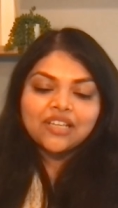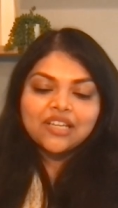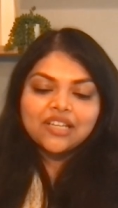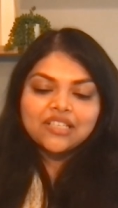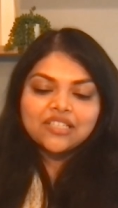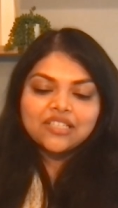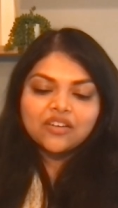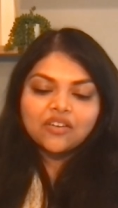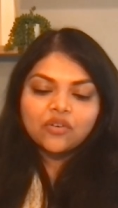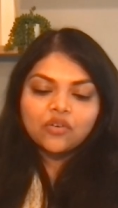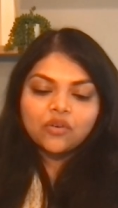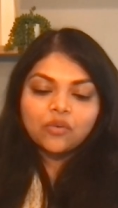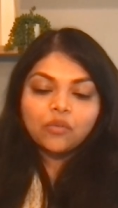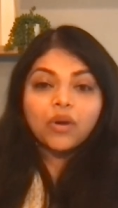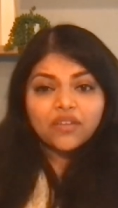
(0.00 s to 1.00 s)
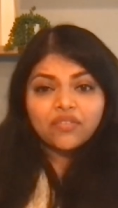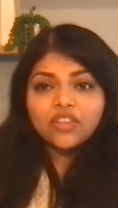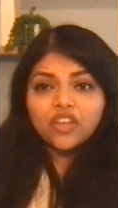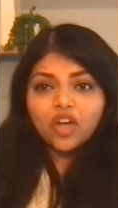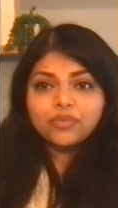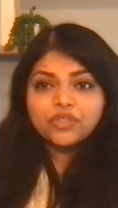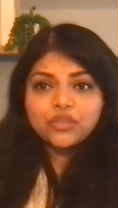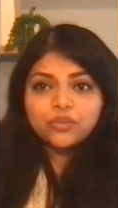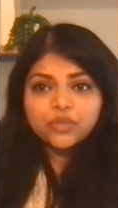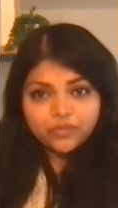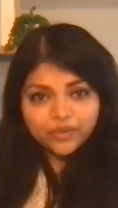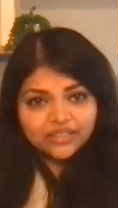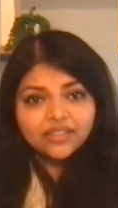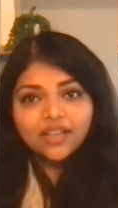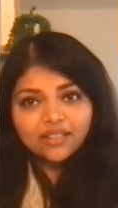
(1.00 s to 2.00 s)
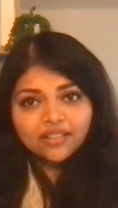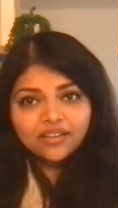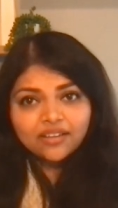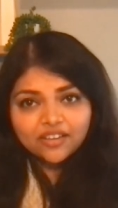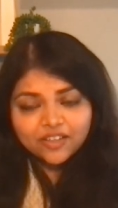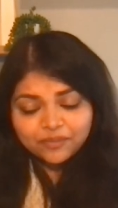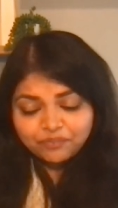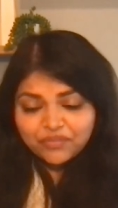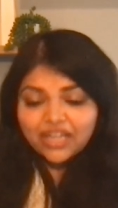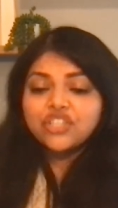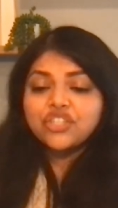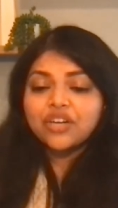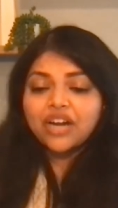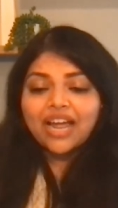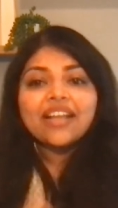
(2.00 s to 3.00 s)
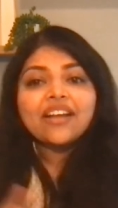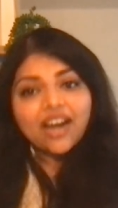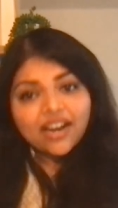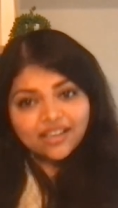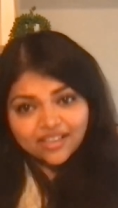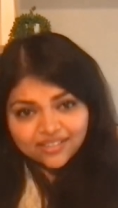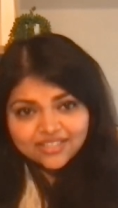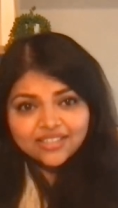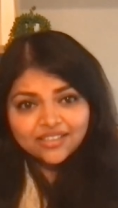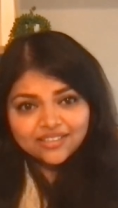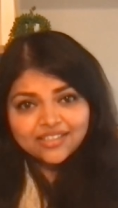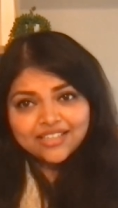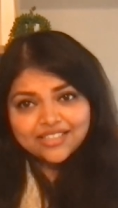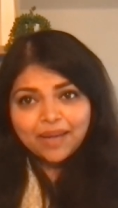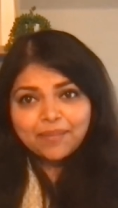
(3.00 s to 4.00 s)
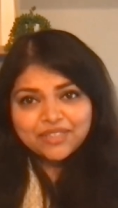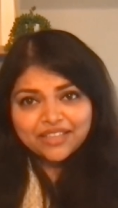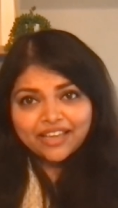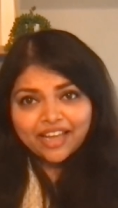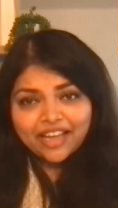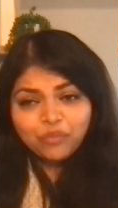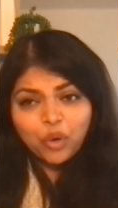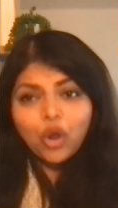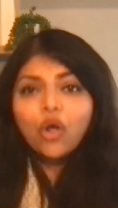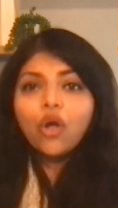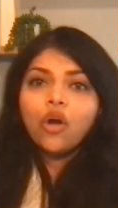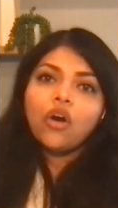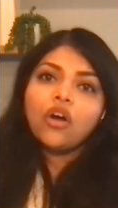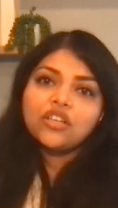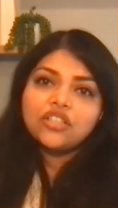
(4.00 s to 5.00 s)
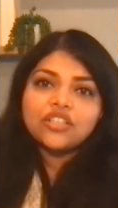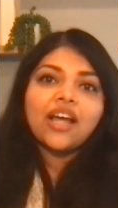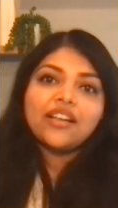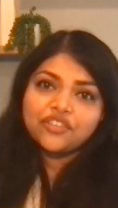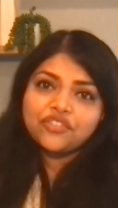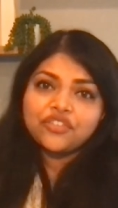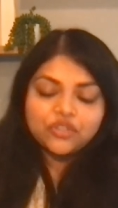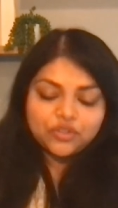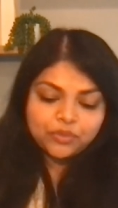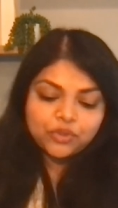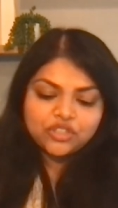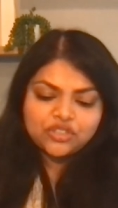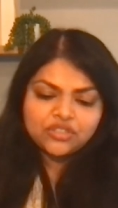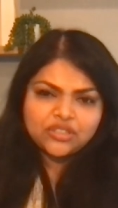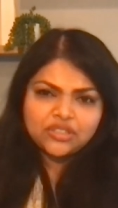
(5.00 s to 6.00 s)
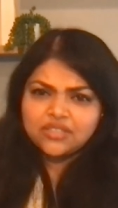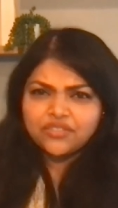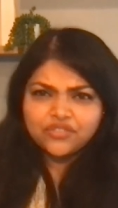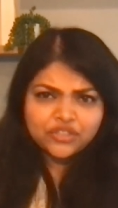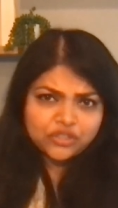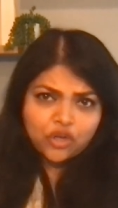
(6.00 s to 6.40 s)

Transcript: One of the options was wait another year and try cracking the CET exams again, or try different opportunities, different